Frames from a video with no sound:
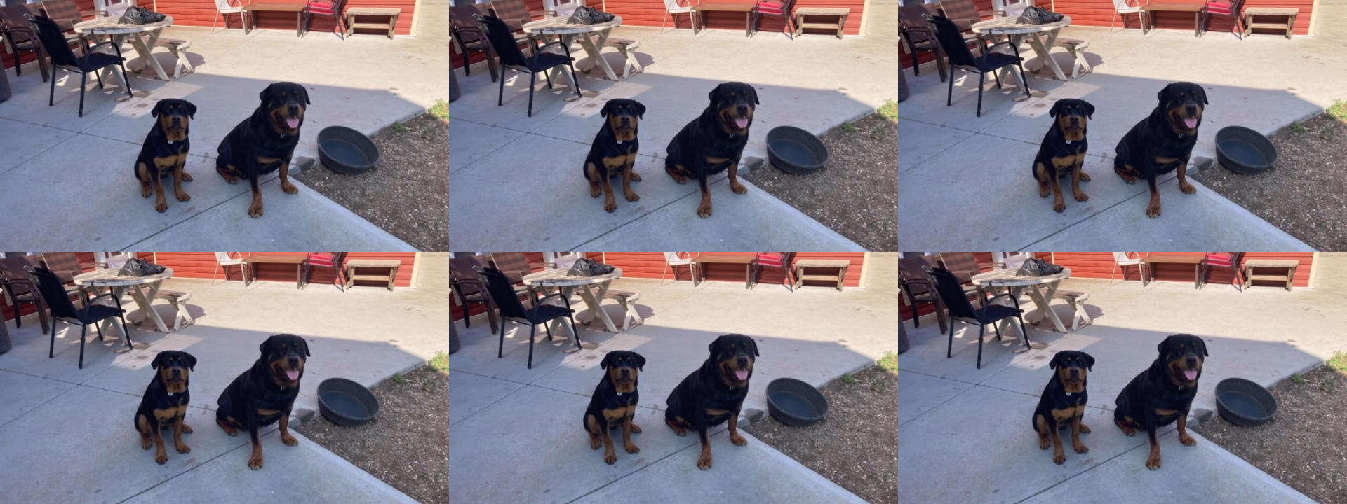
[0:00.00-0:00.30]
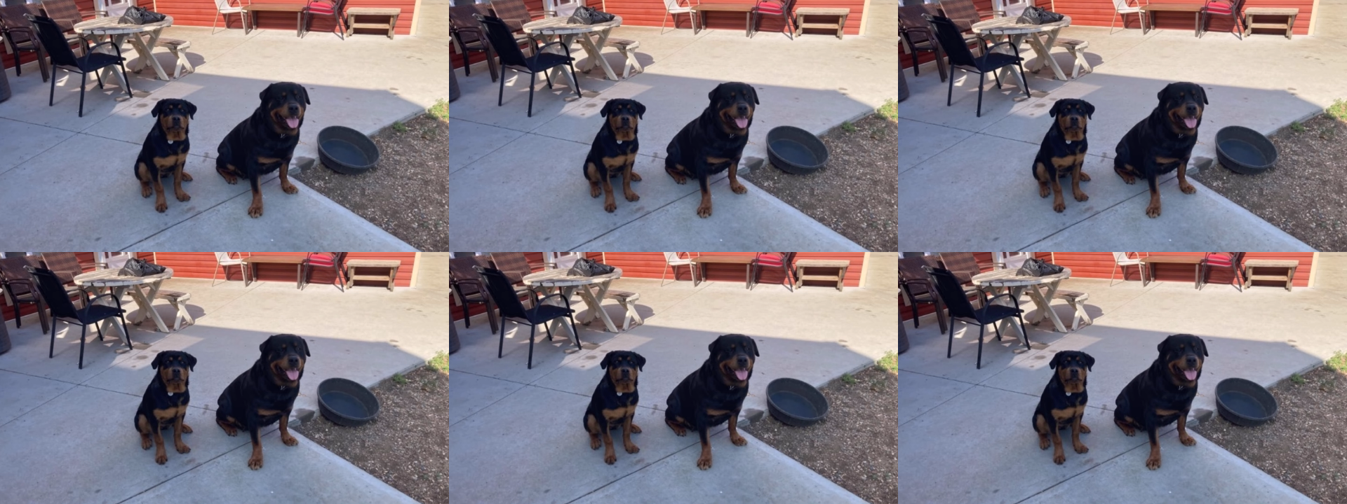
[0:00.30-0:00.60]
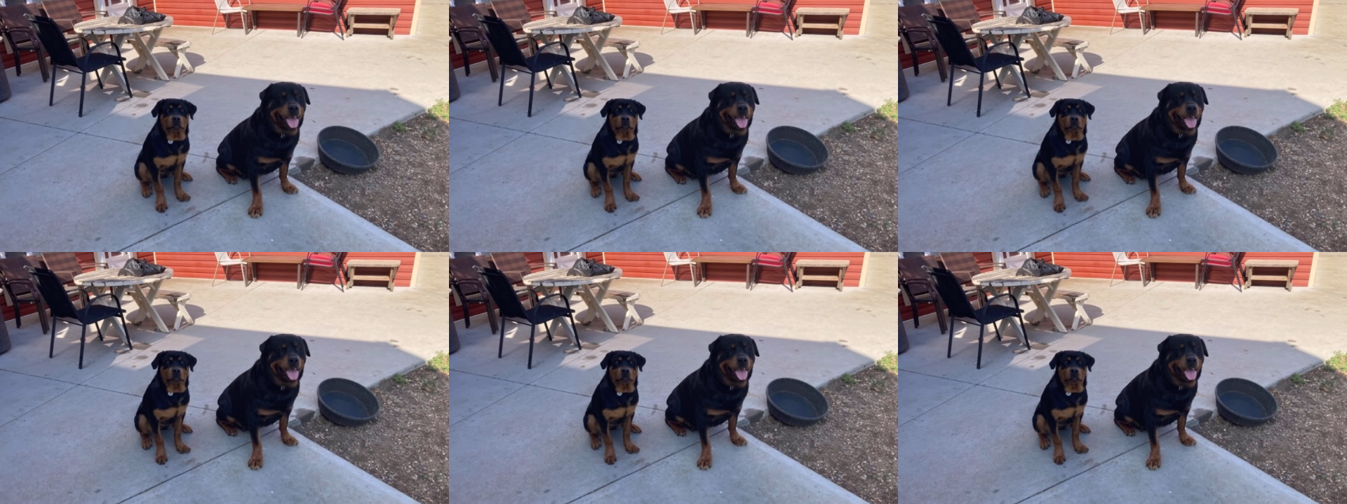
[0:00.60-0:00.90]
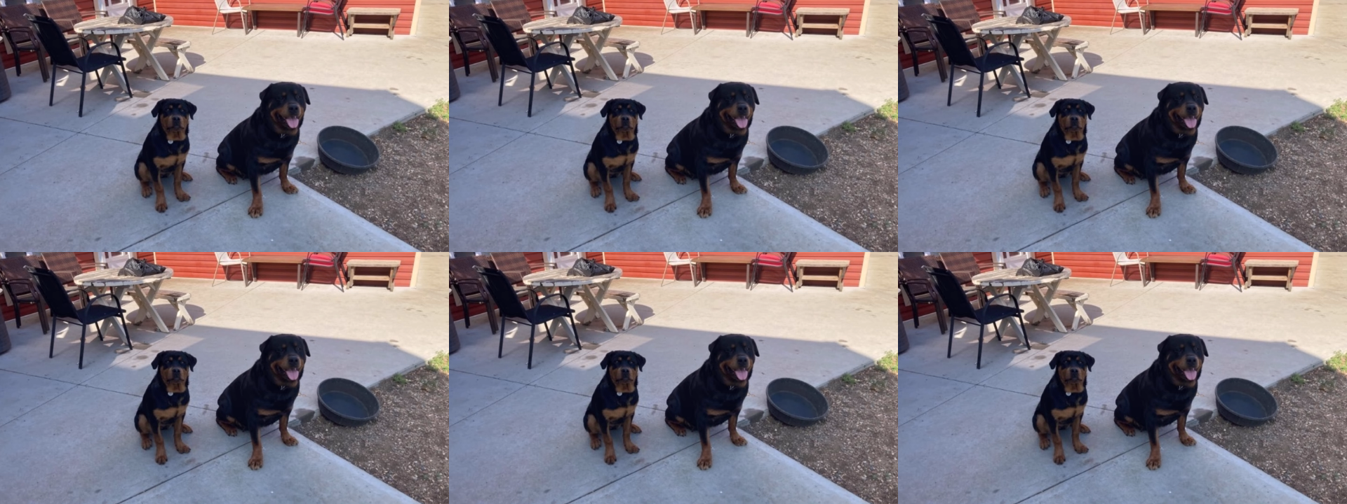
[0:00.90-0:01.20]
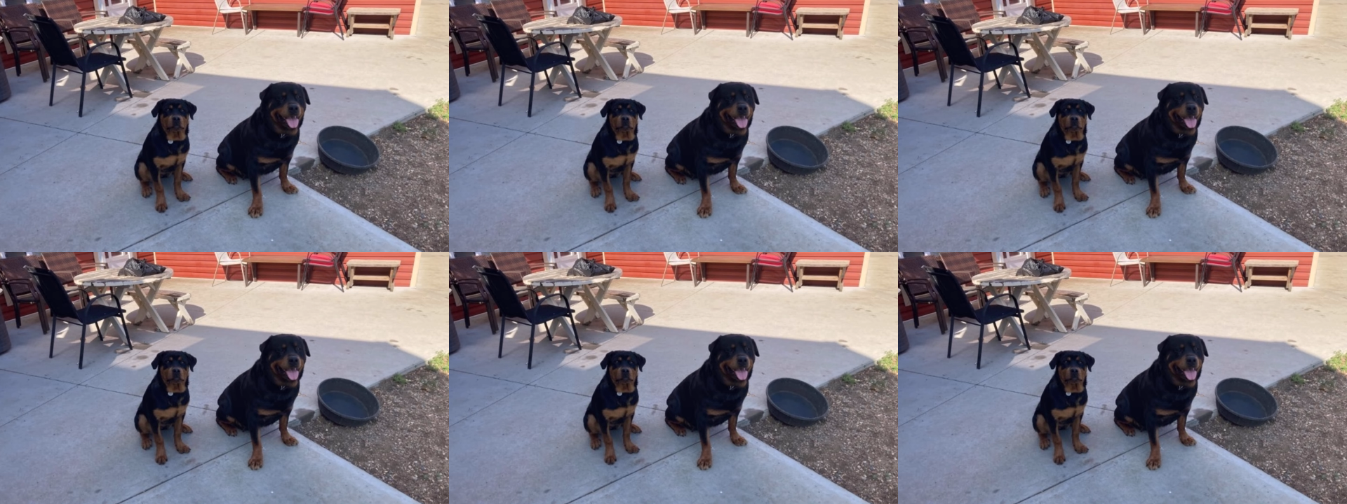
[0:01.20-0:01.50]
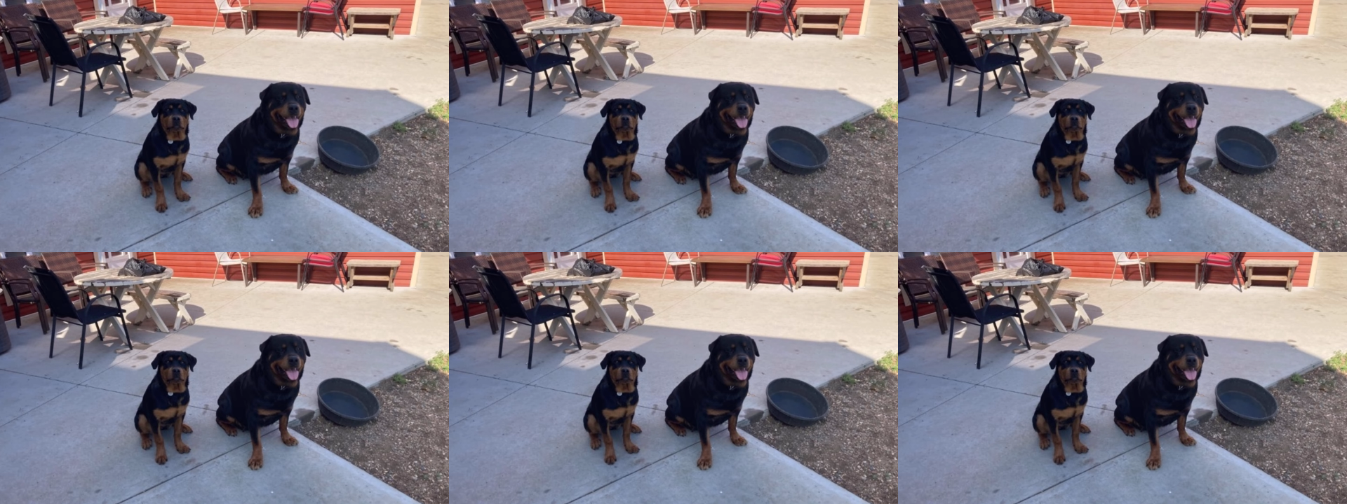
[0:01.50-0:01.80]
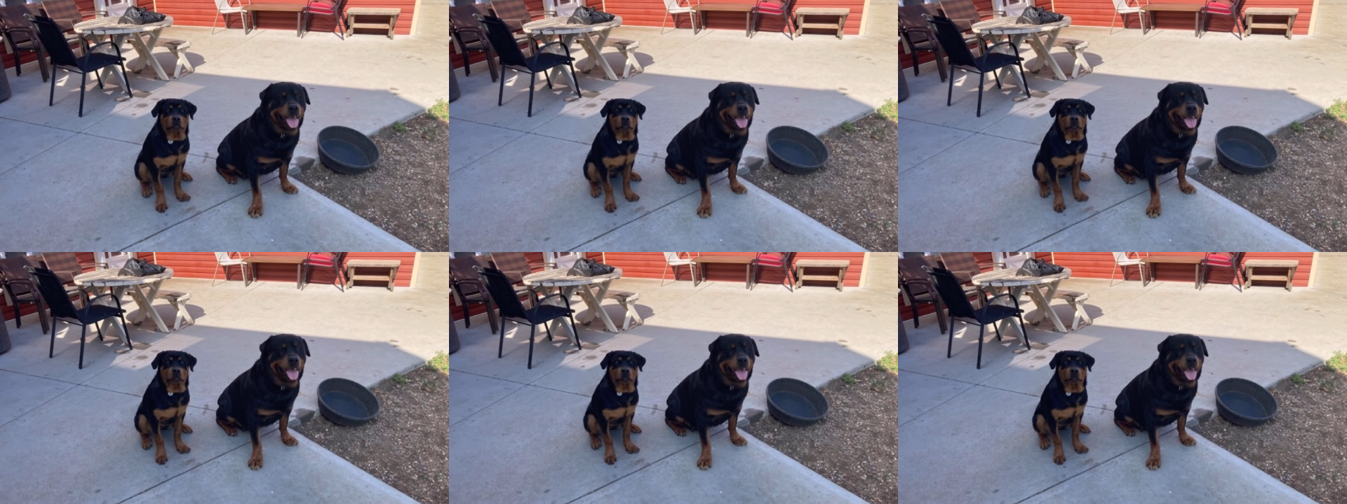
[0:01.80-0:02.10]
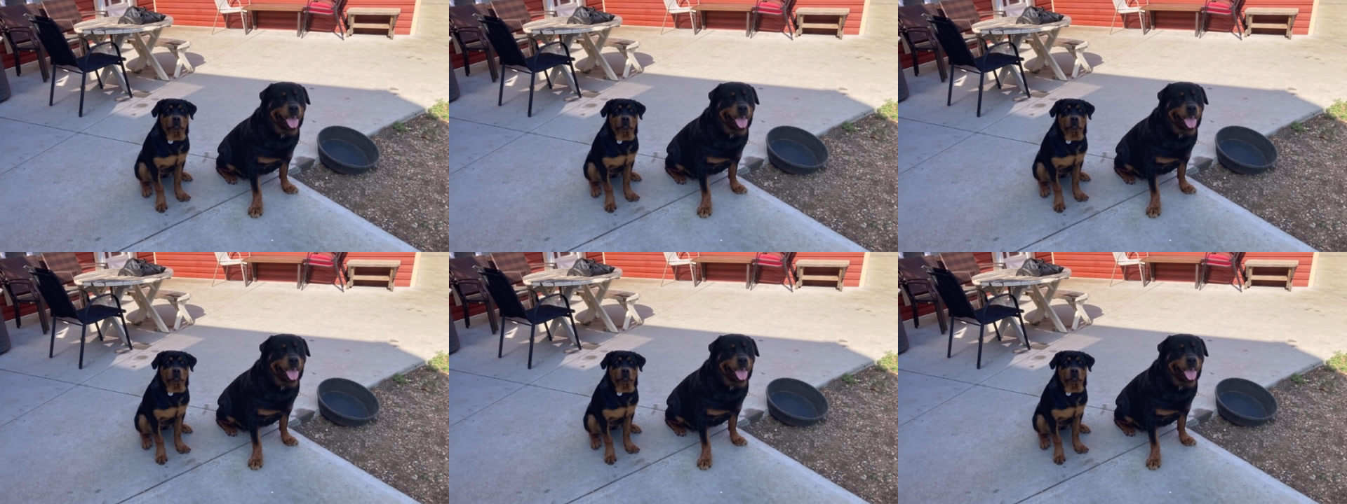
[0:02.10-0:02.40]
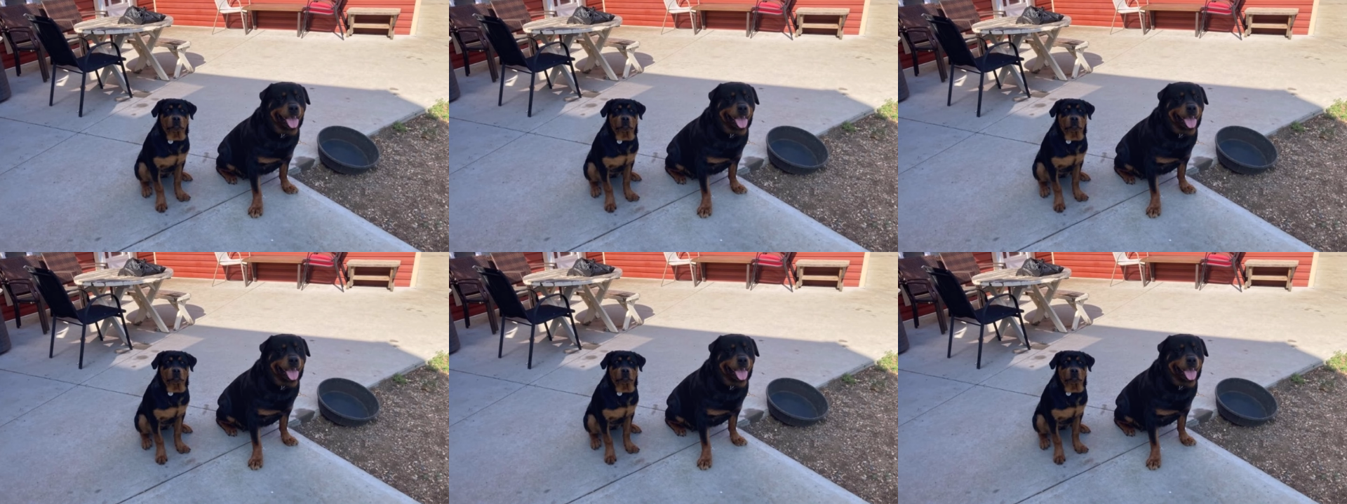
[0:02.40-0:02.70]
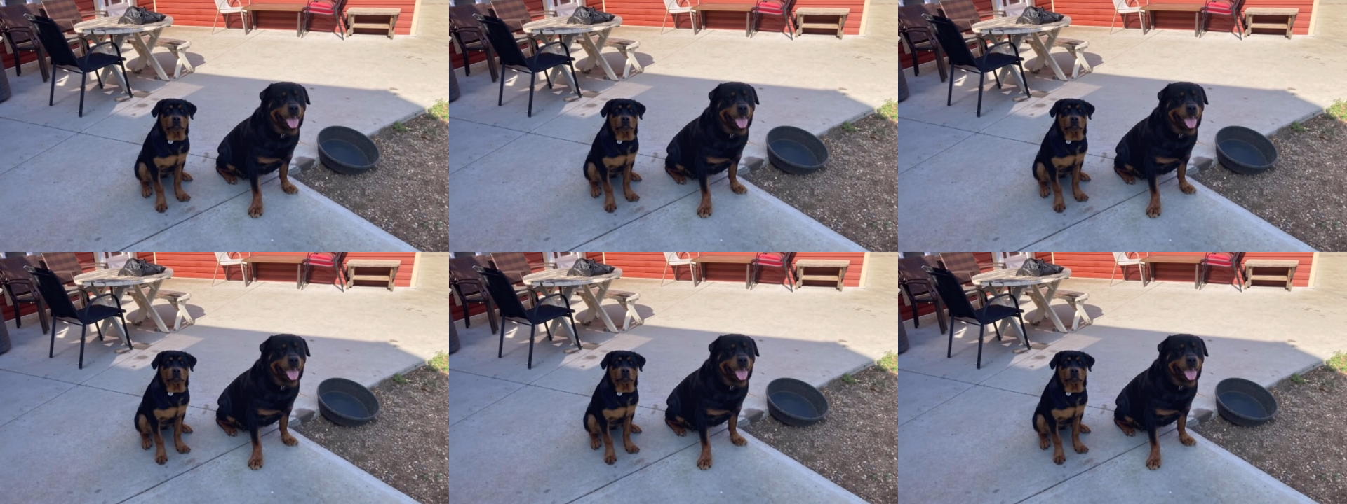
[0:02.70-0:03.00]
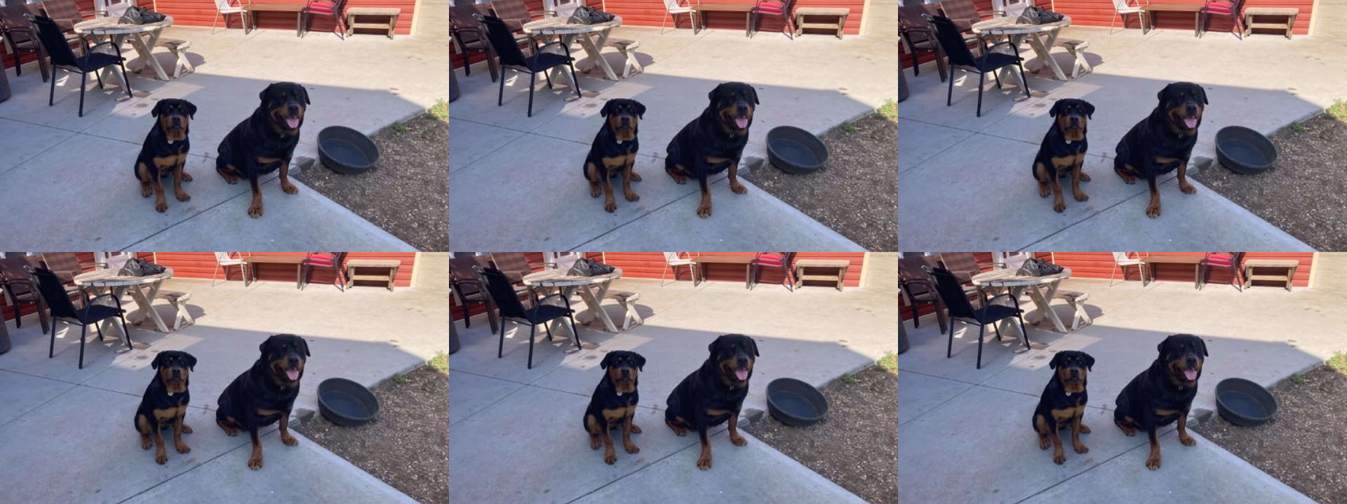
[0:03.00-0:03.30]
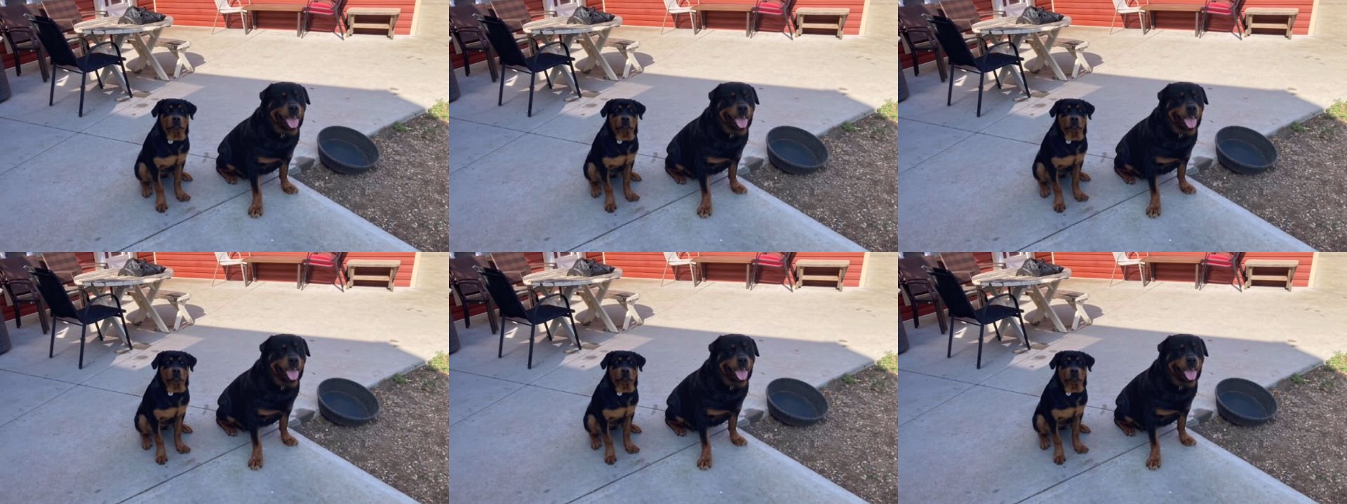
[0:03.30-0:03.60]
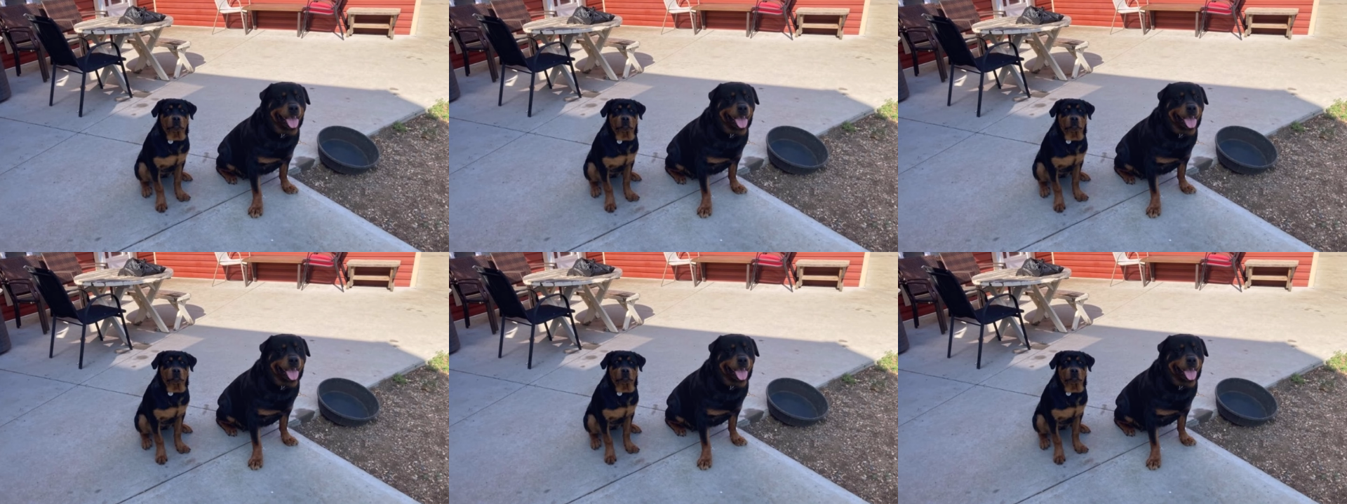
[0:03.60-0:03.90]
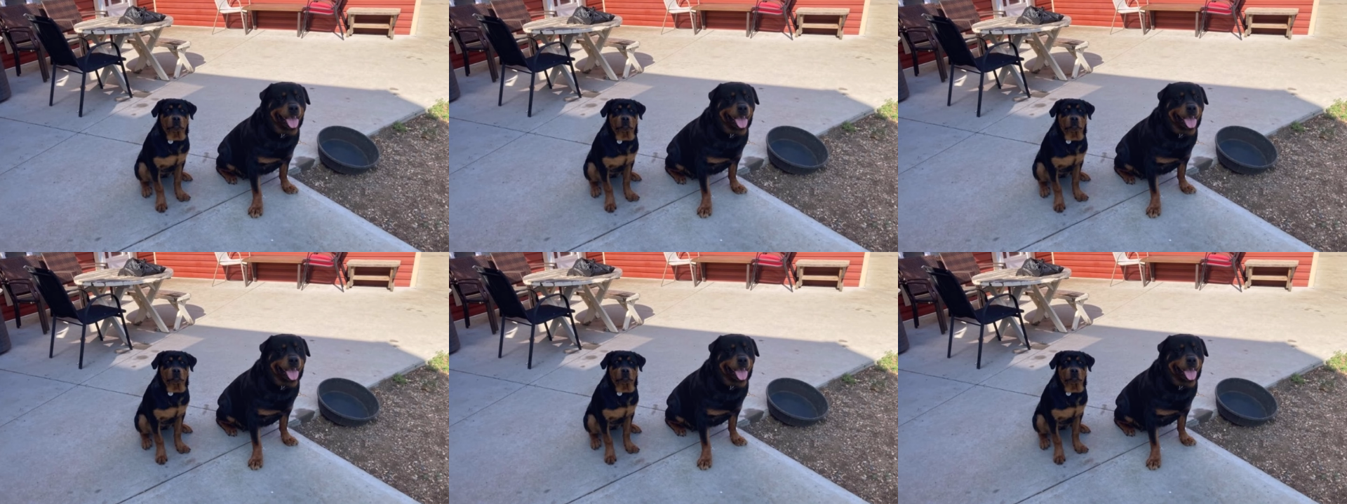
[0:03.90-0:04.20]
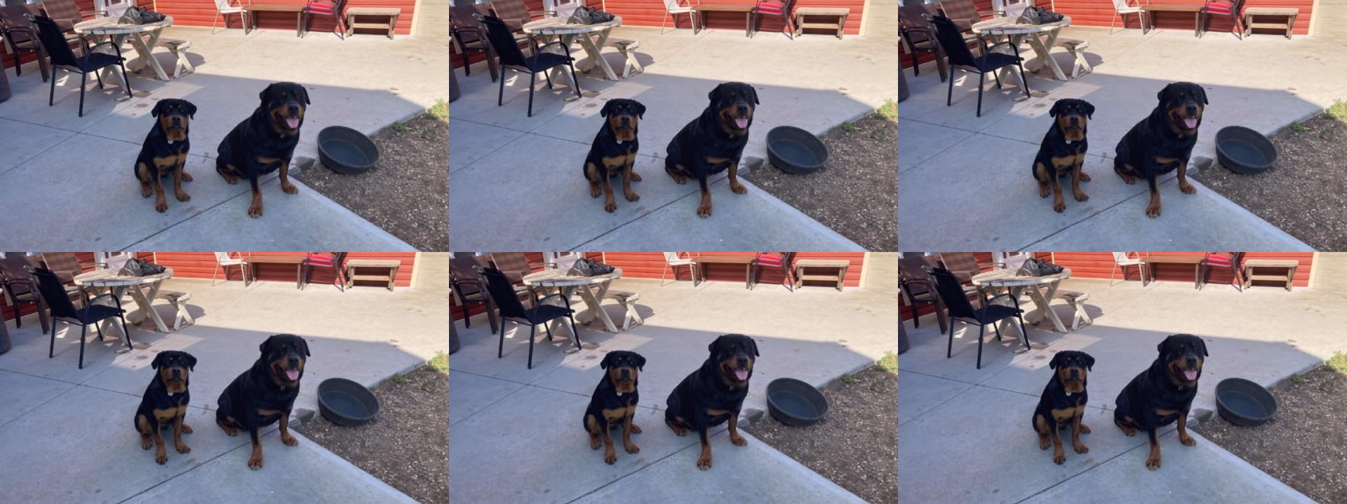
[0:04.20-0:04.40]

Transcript: (no speaker visible)